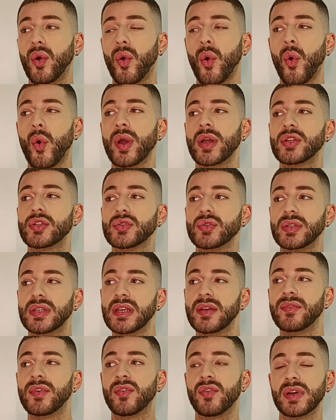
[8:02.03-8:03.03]
going to
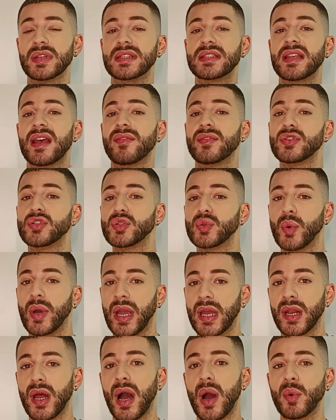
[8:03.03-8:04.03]
give you around 7 to
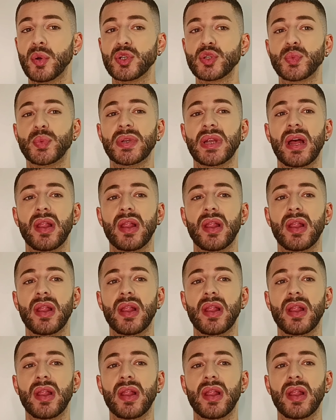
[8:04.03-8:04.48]
8 hours with